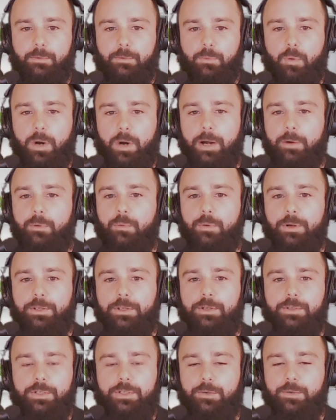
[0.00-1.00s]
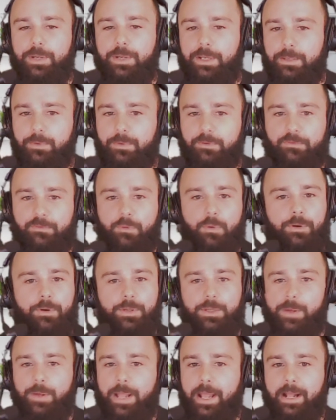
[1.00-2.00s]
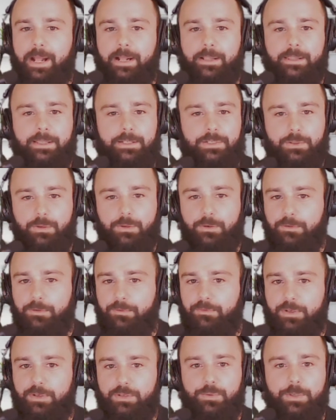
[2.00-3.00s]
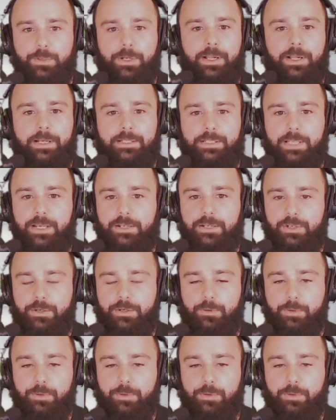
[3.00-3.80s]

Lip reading: what were you doing before you had this goldfish realization